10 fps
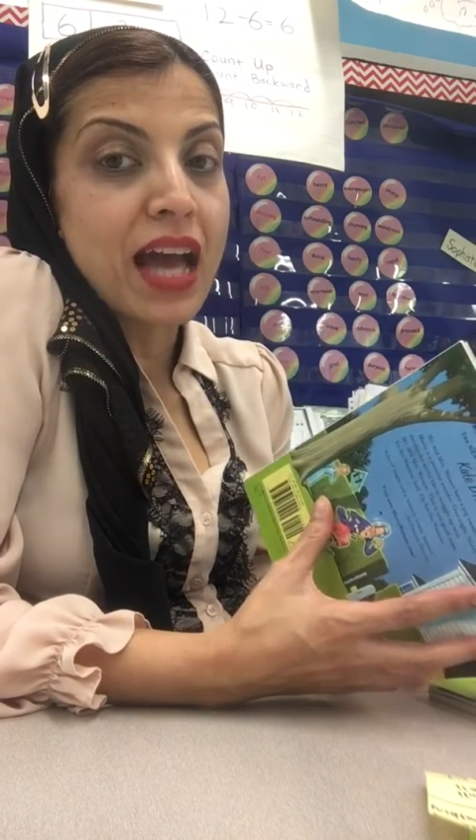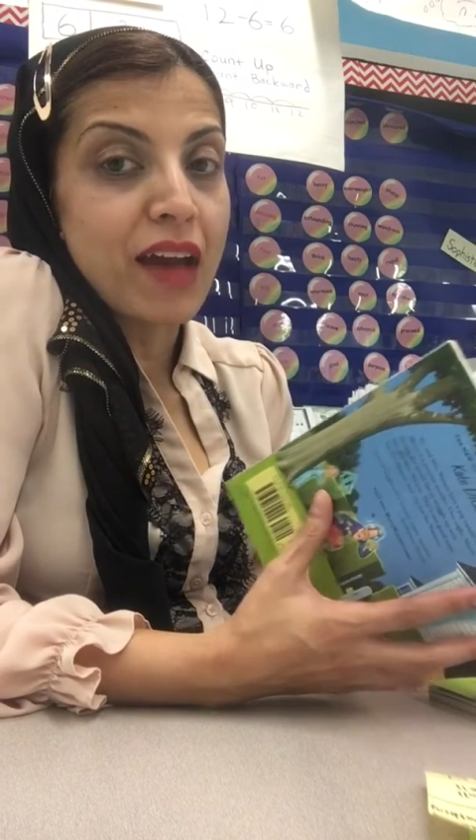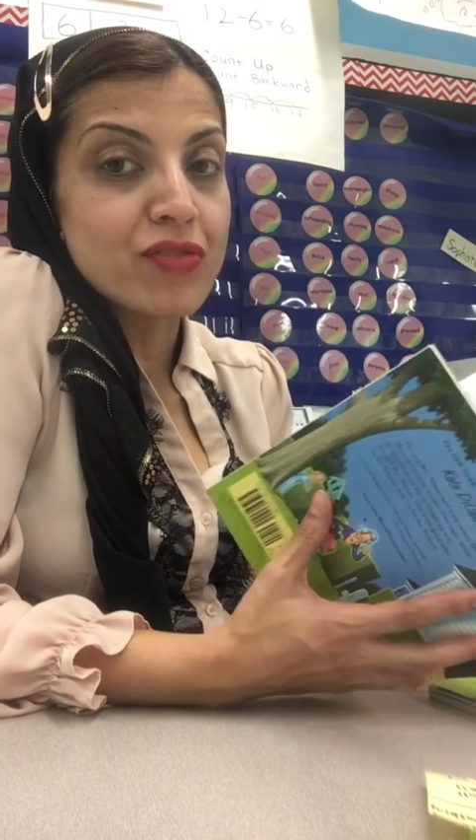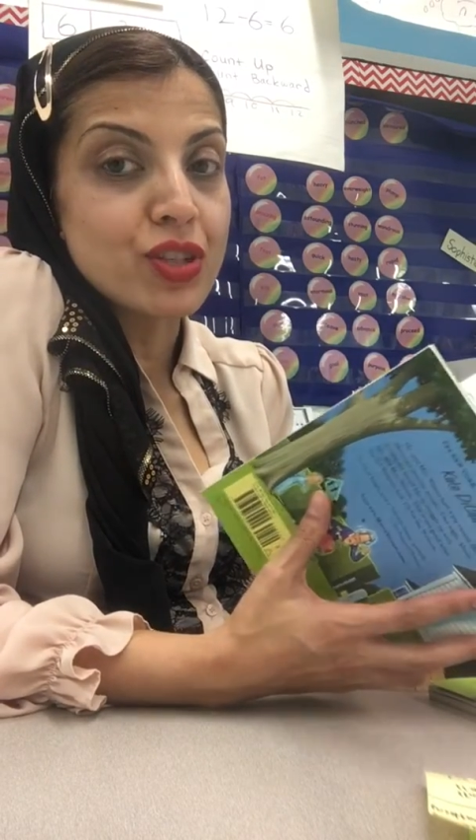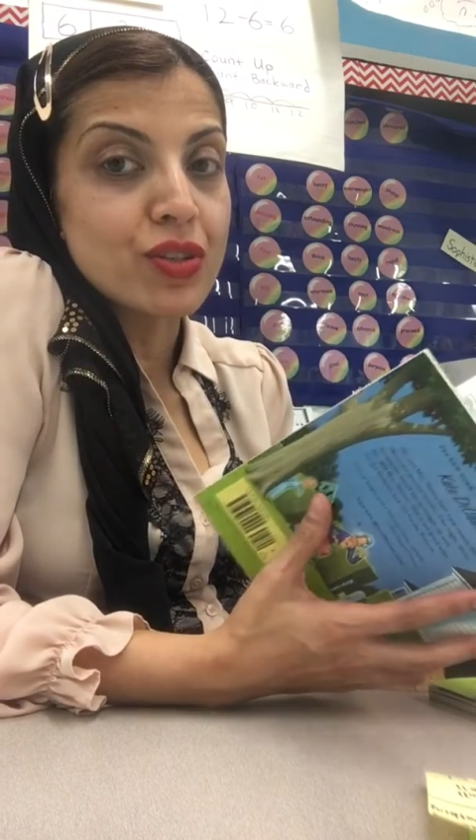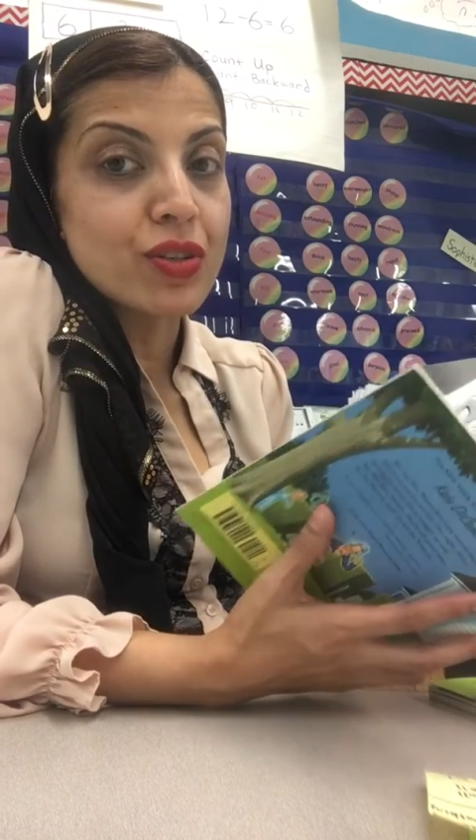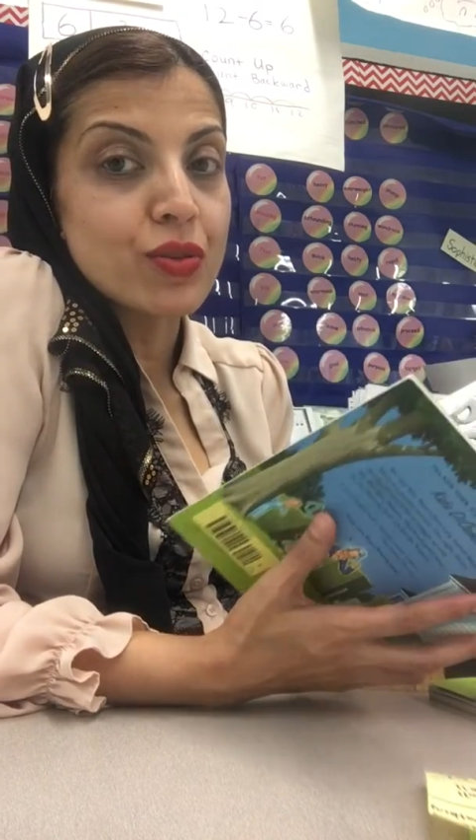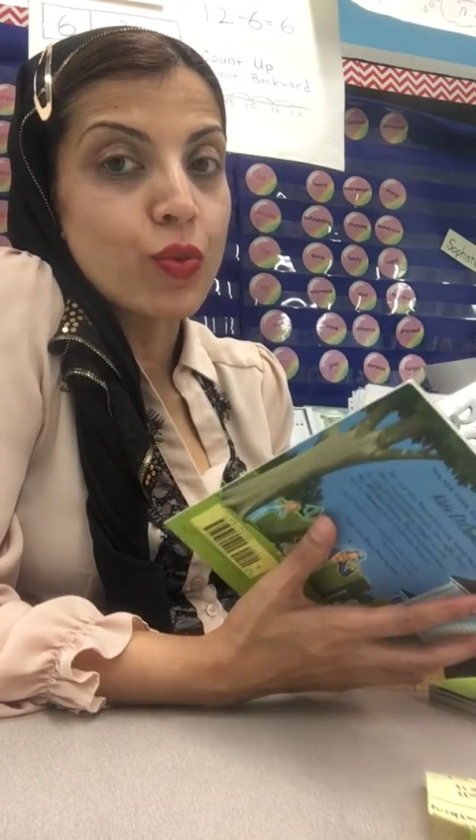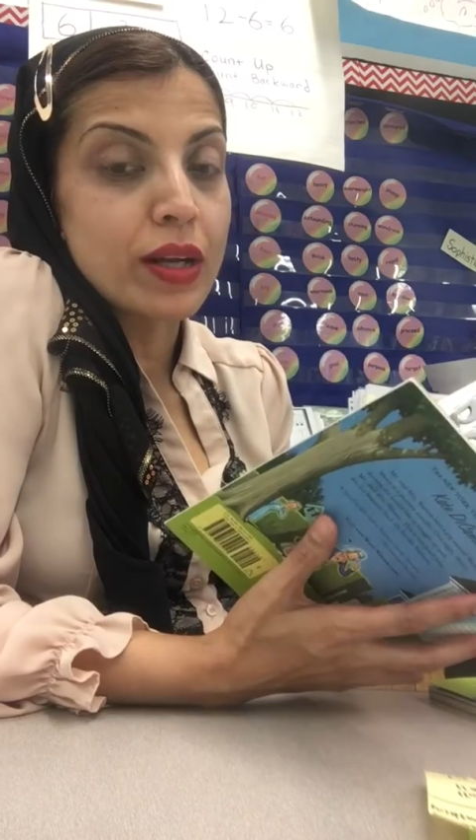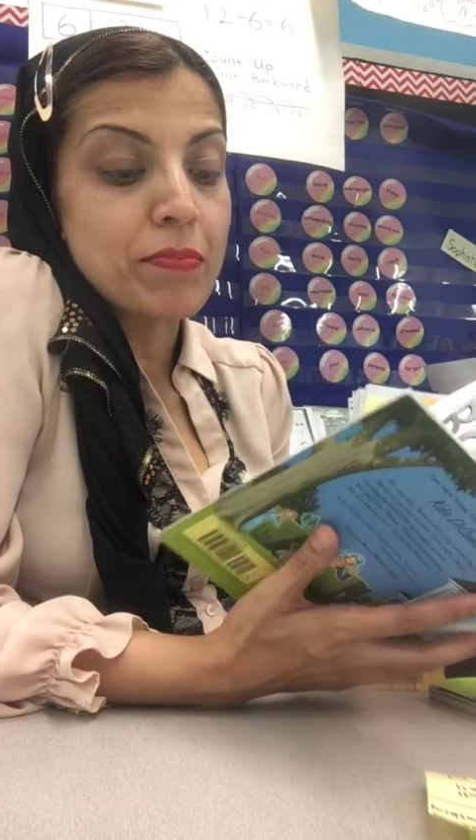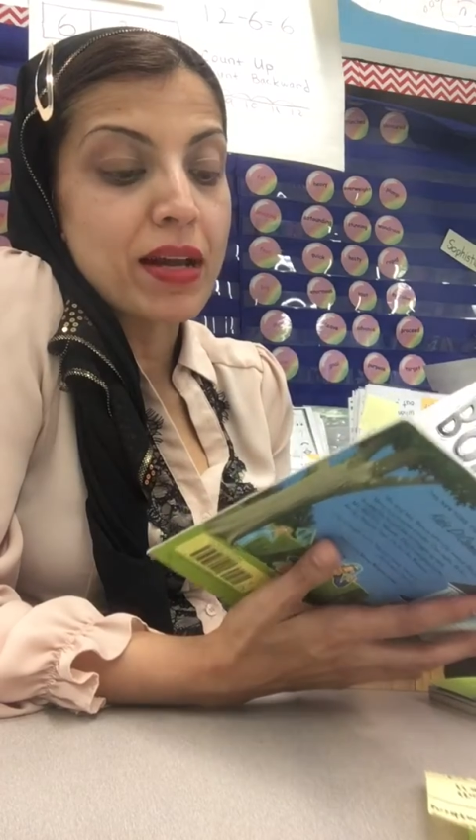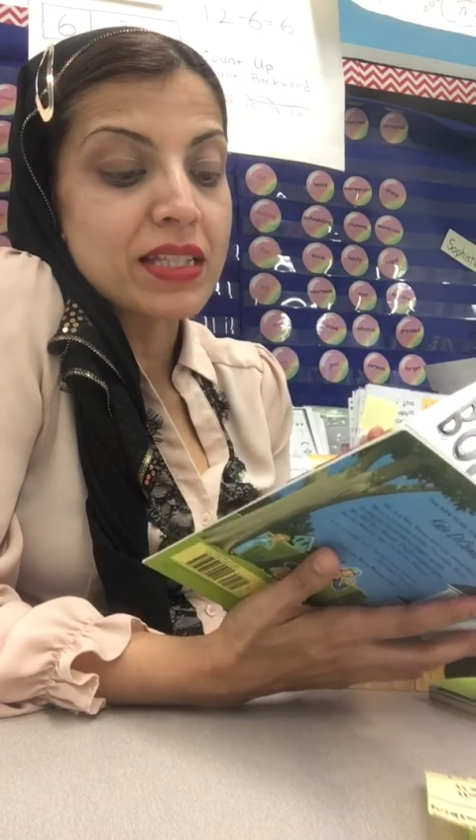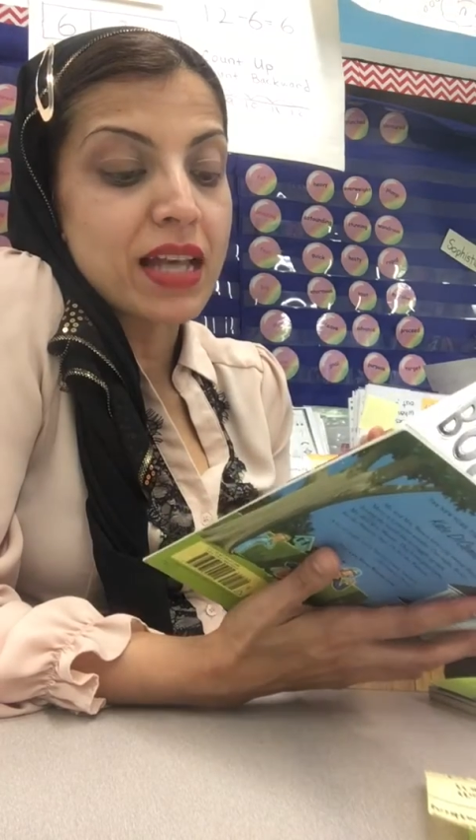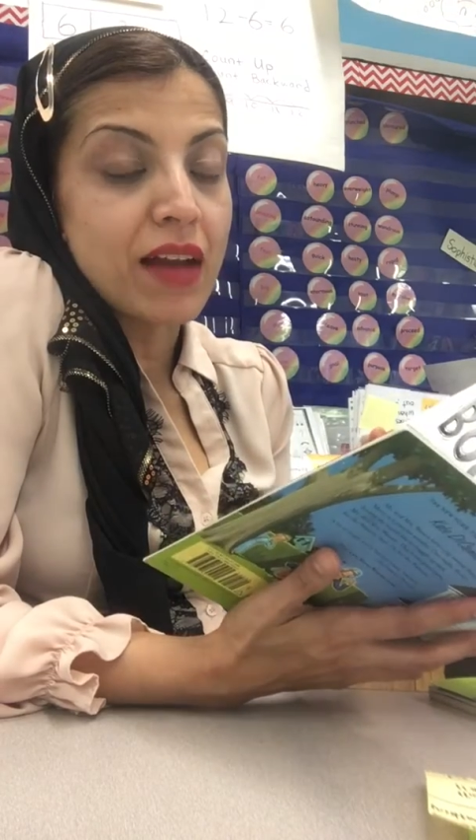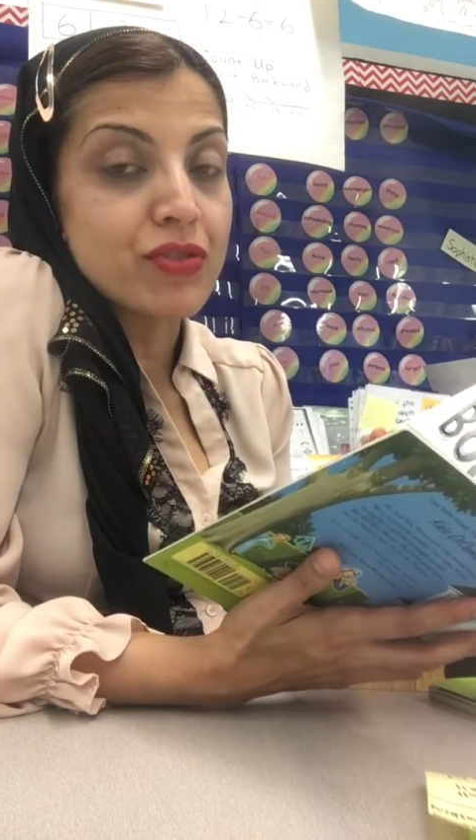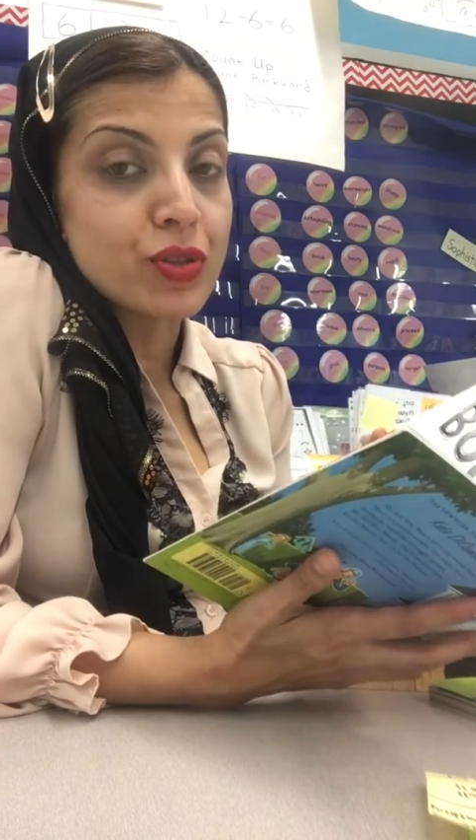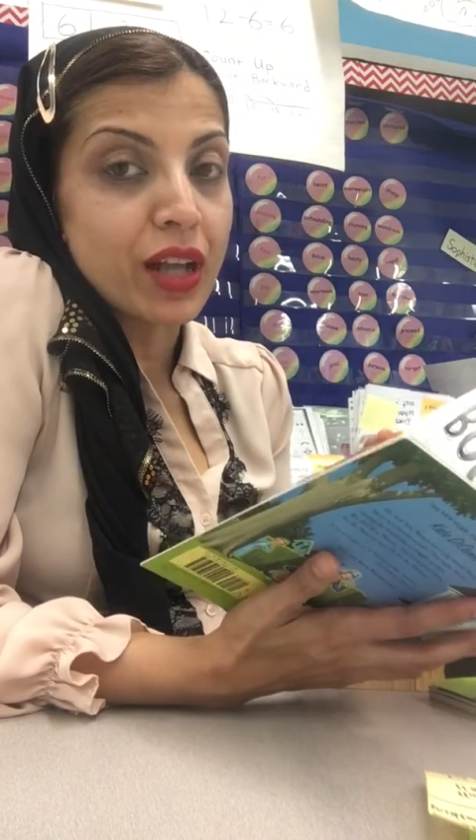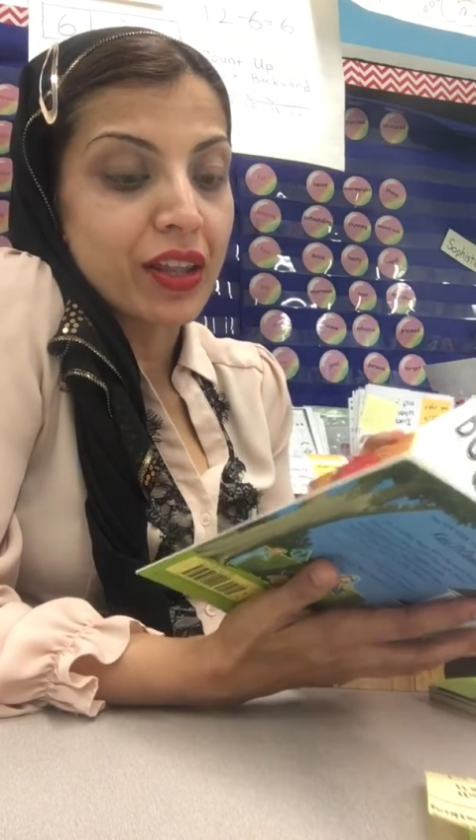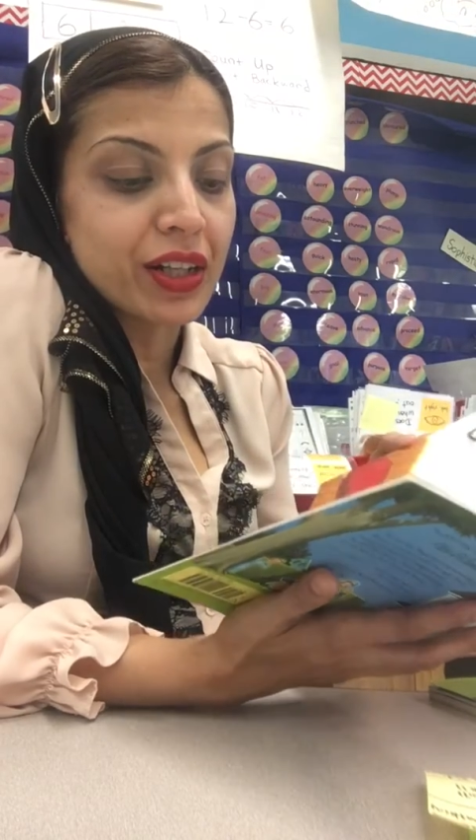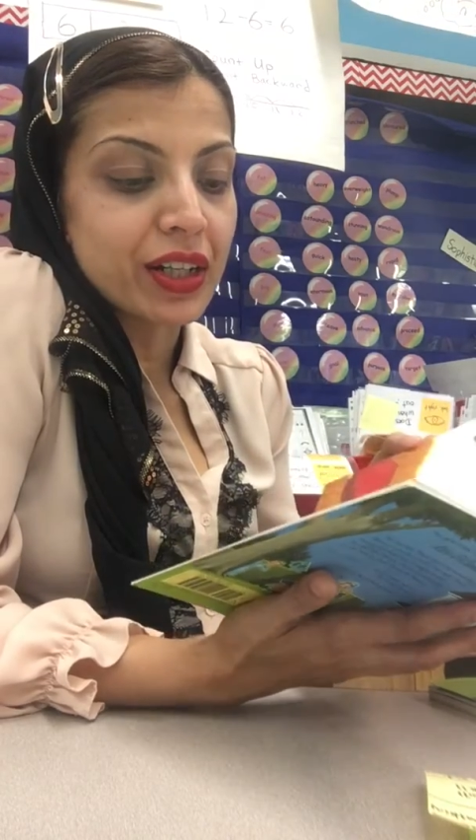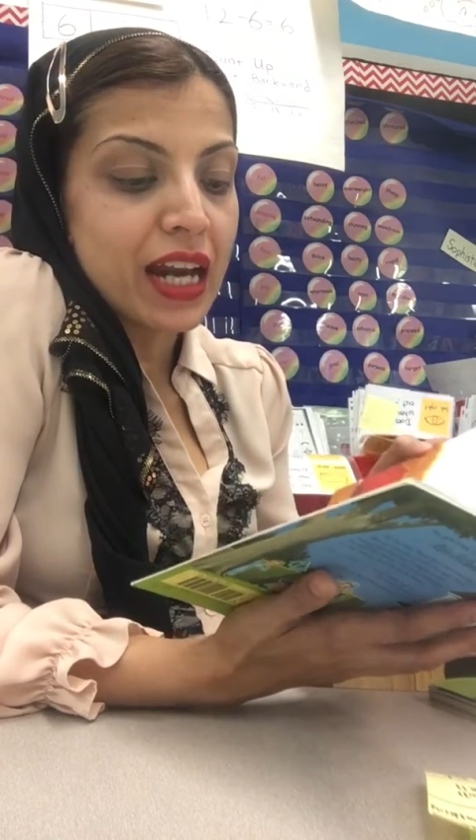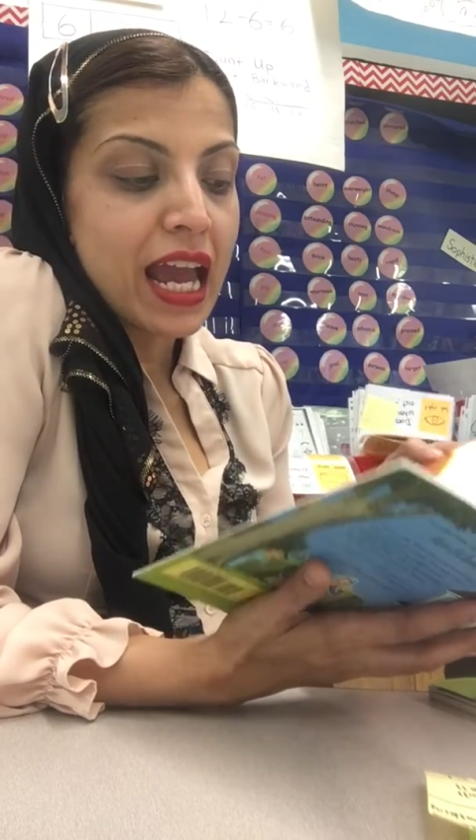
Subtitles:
after another.